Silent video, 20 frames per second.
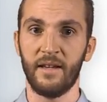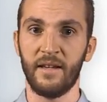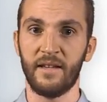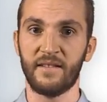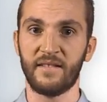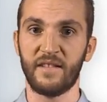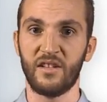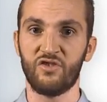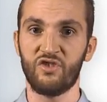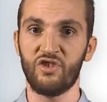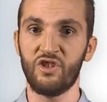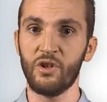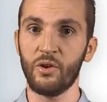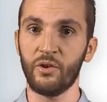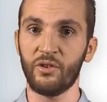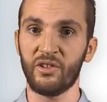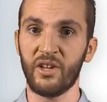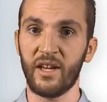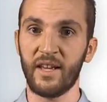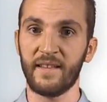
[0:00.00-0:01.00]
is the
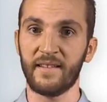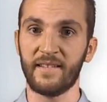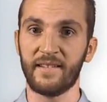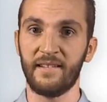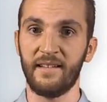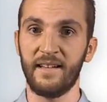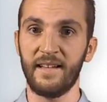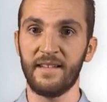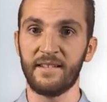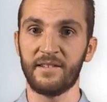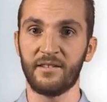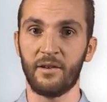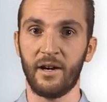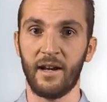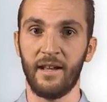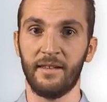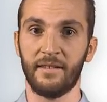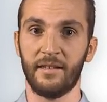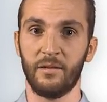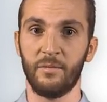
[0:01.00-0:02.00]
Geoscience Laser
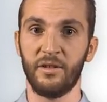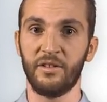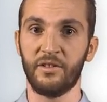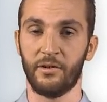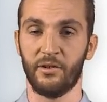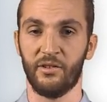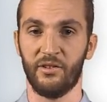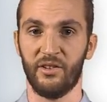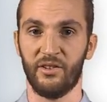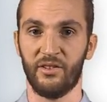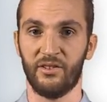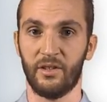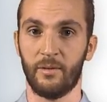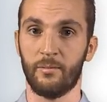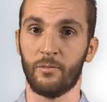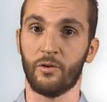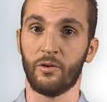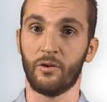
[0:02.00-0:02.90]
Altimeter System,